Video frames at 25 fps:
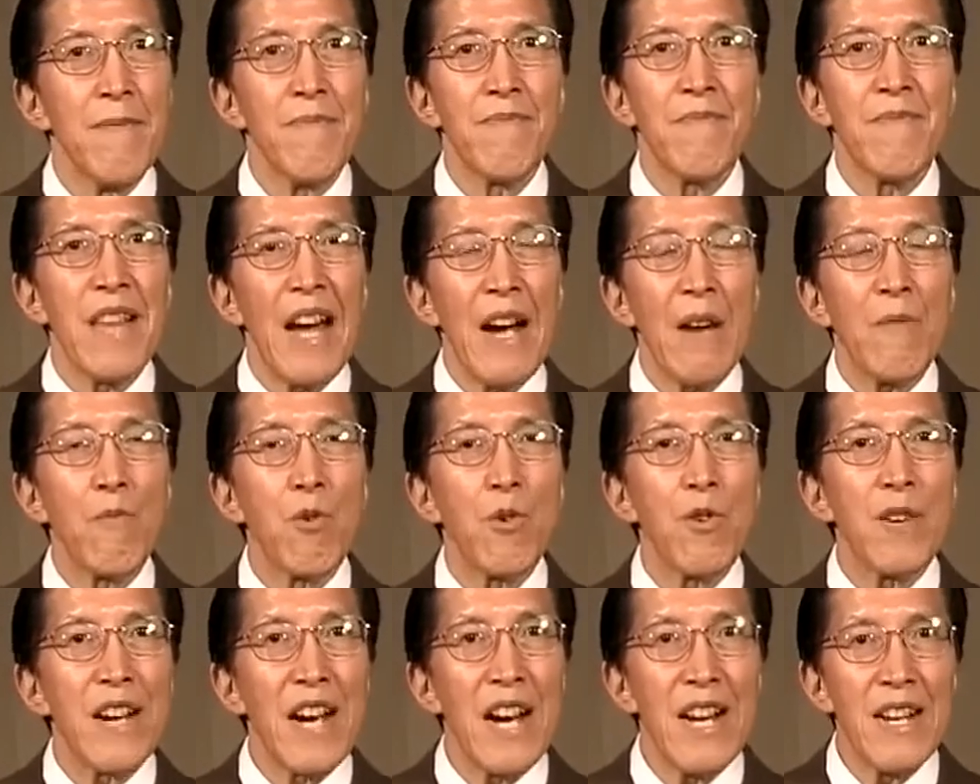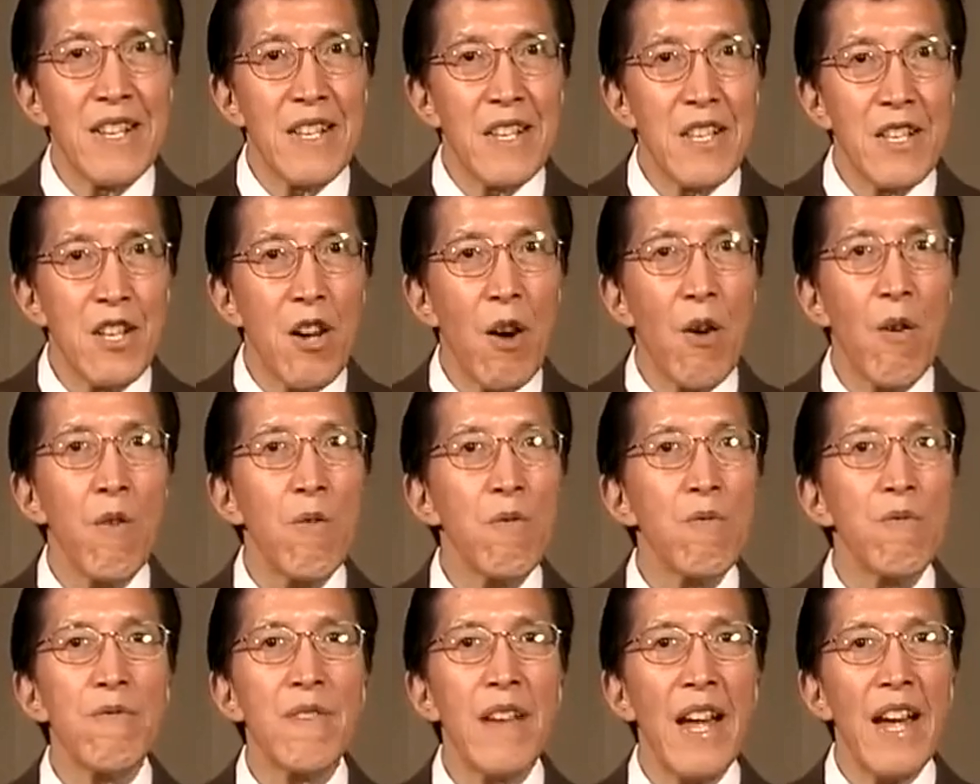that were
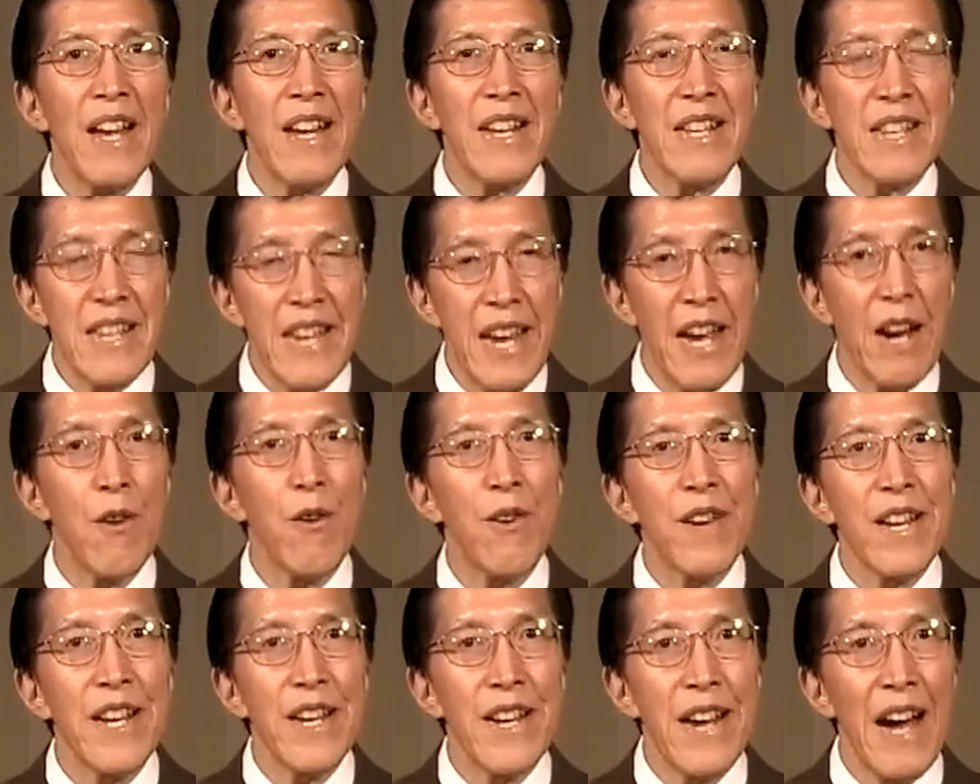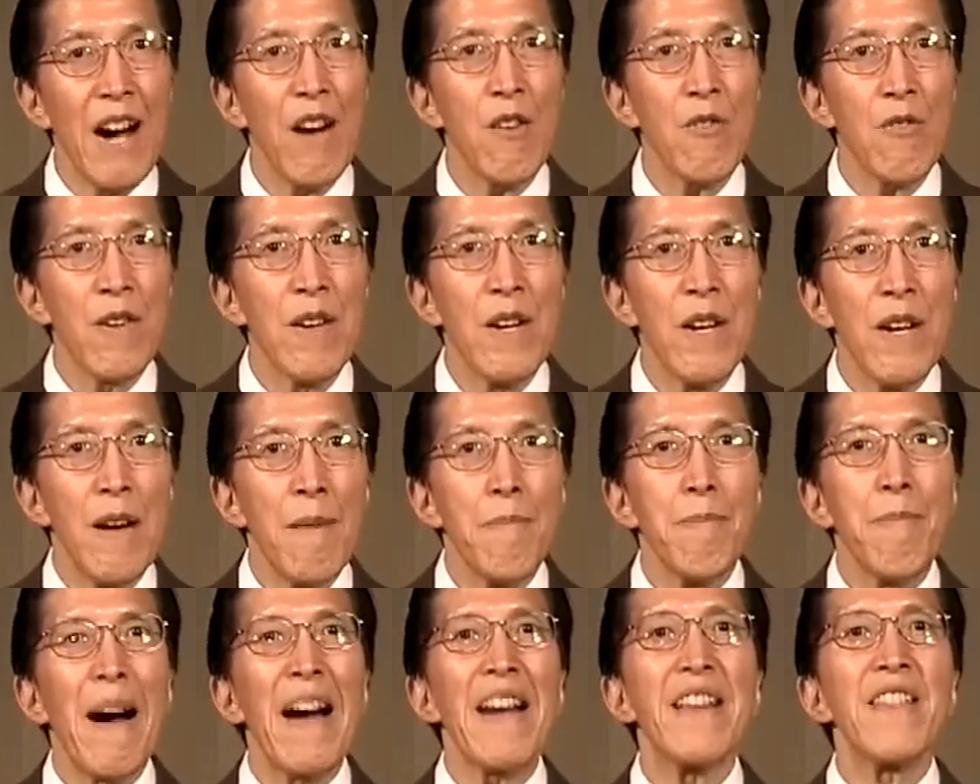condoned and carried out
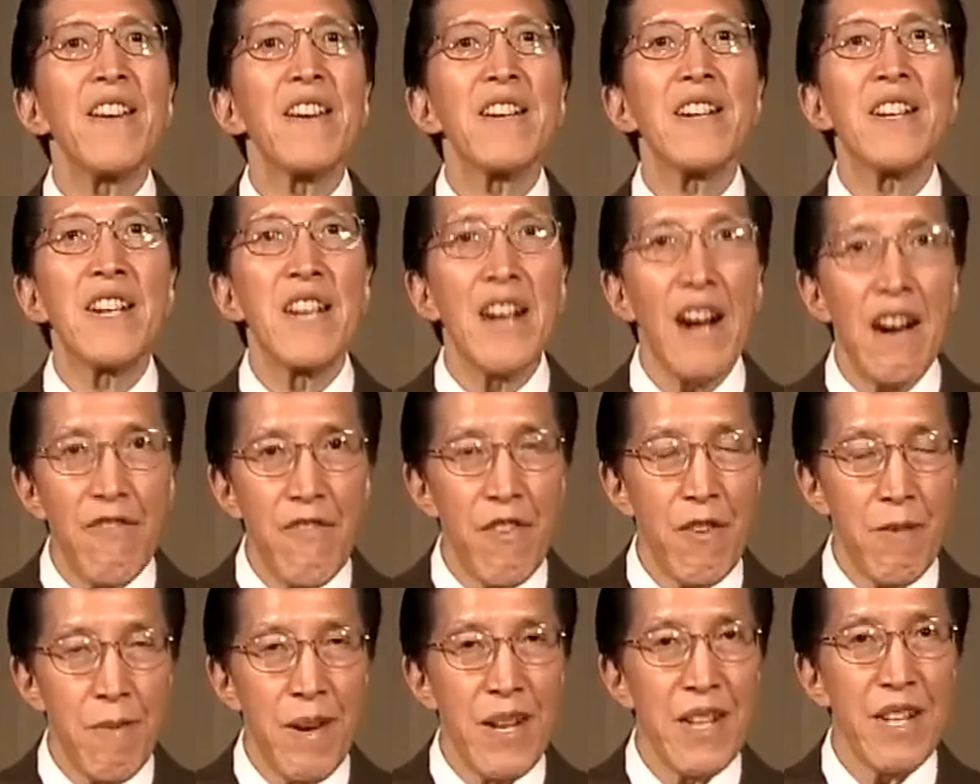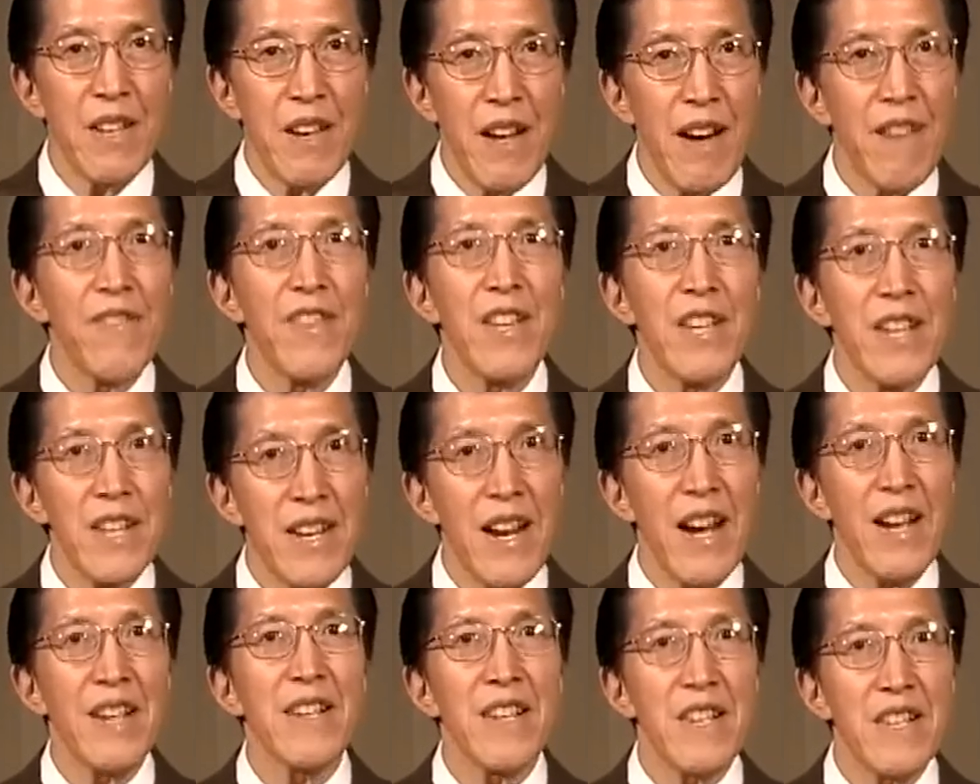by the government of the
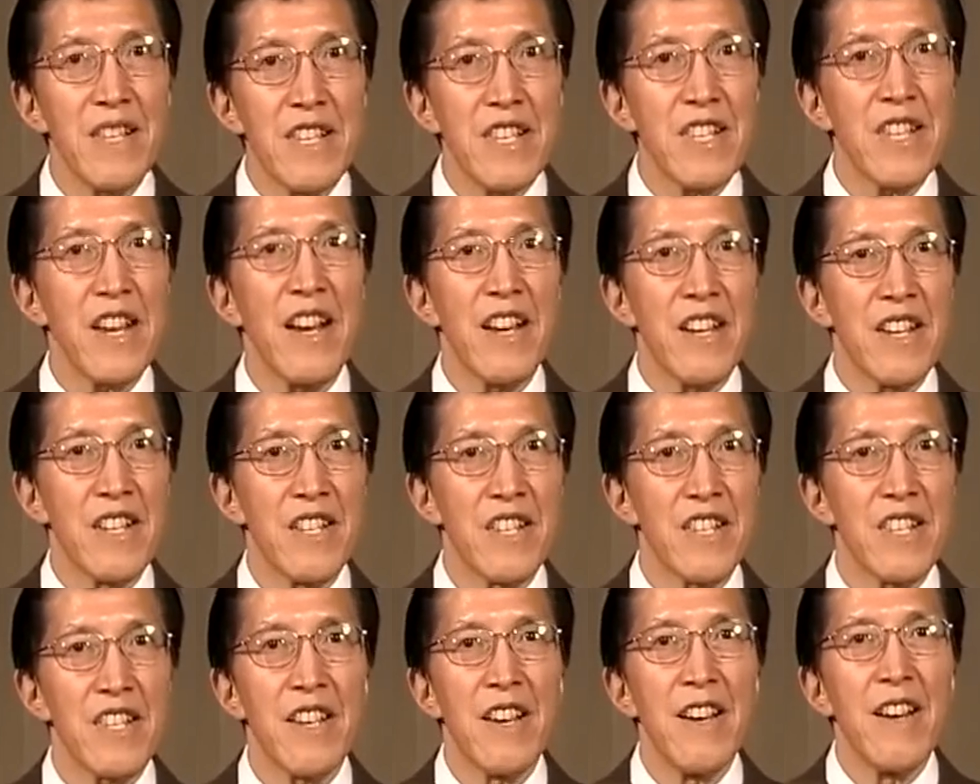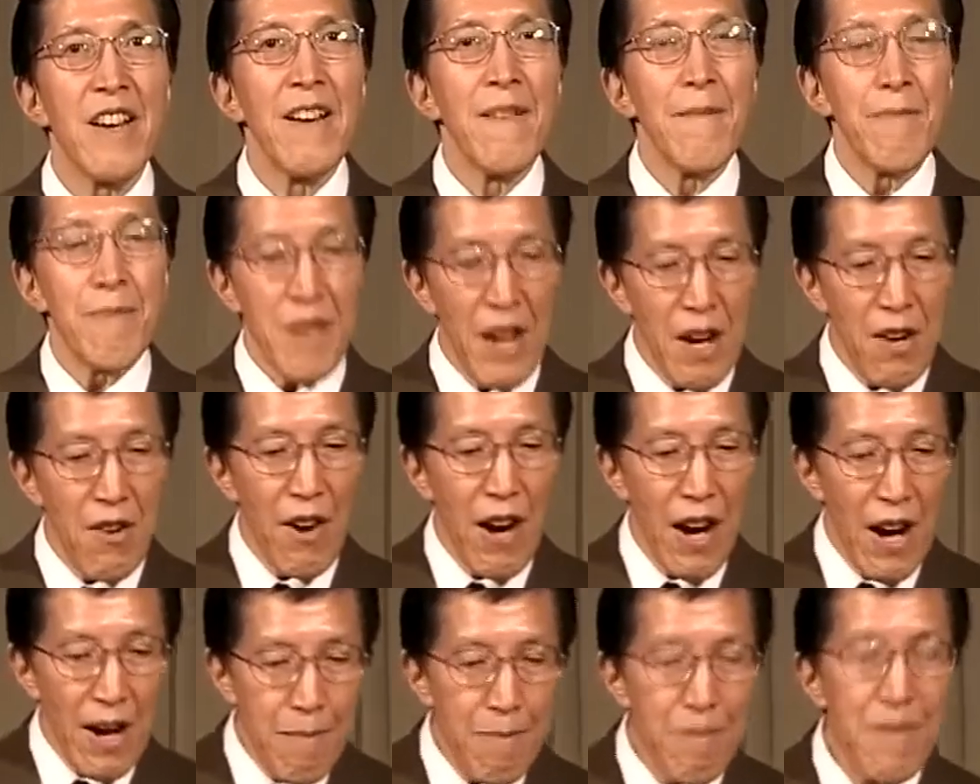United States. Now,
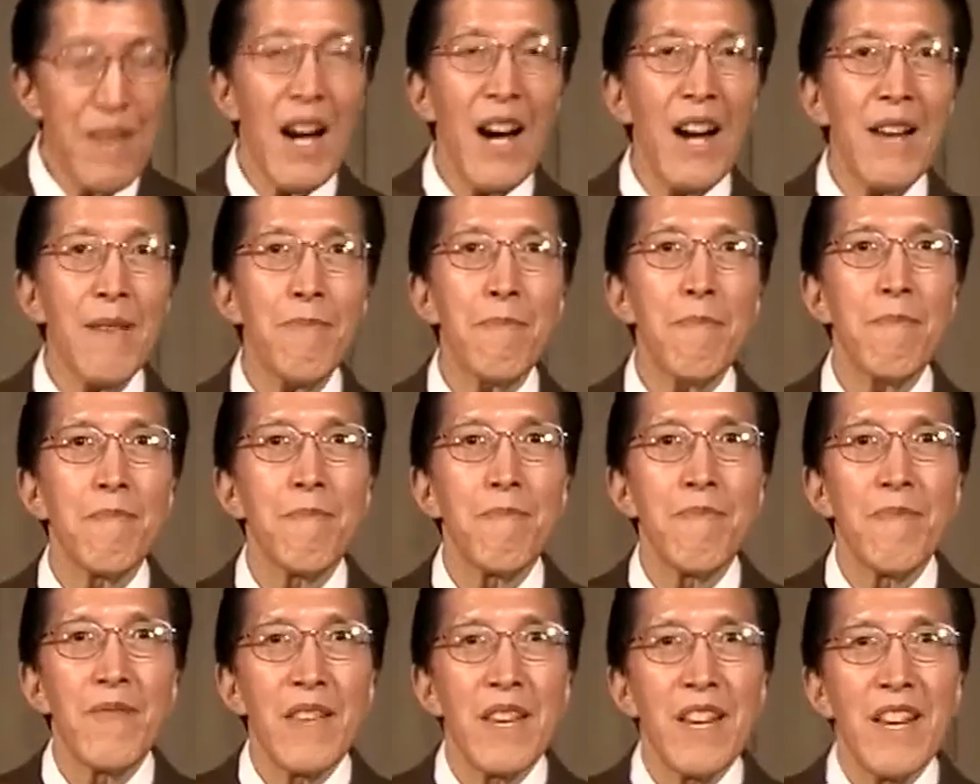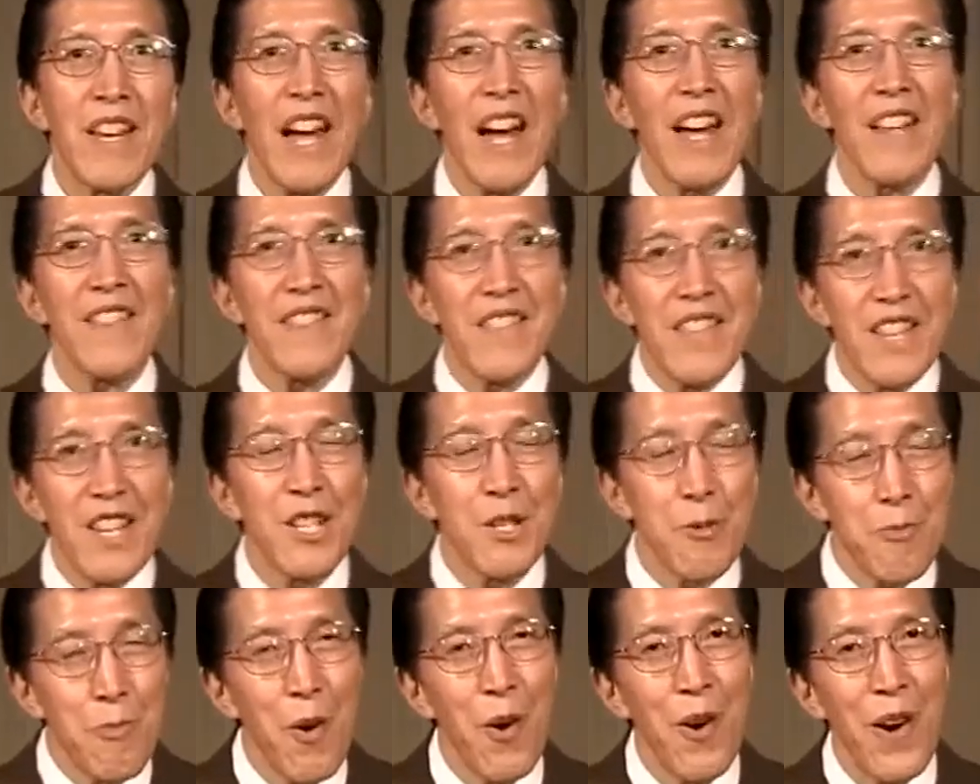I'm not at
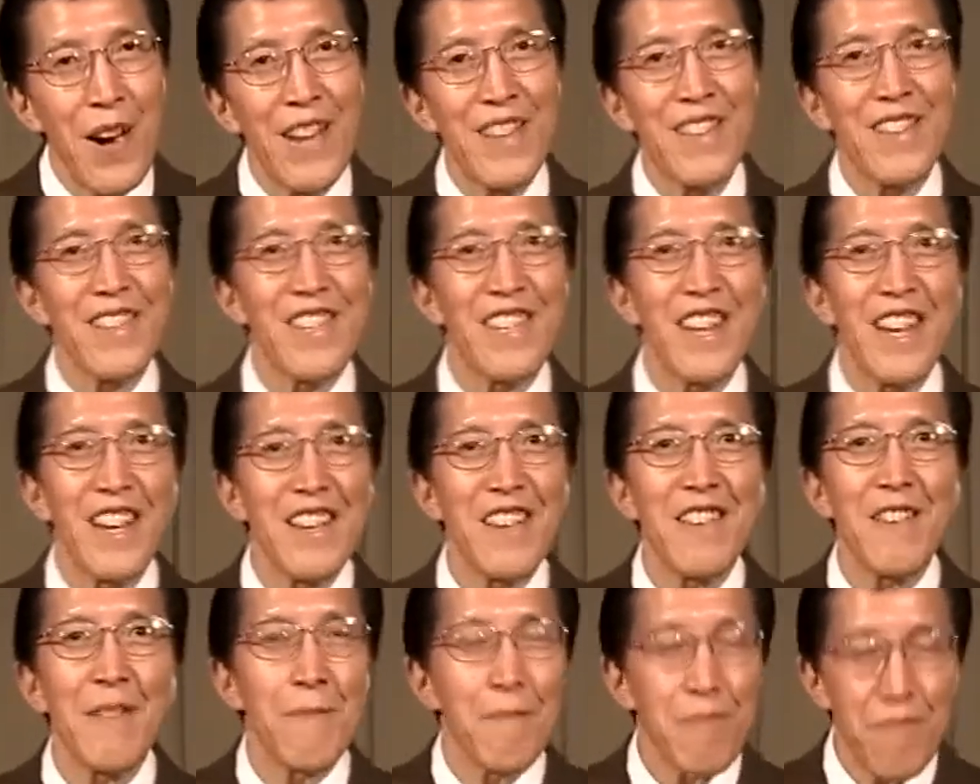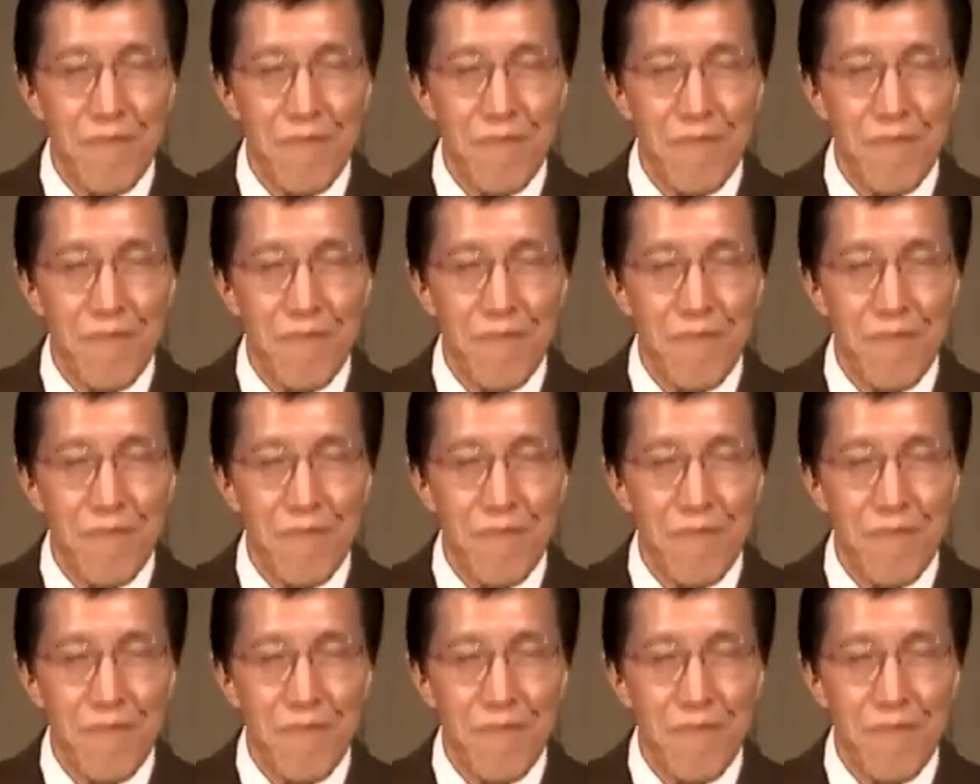this point saying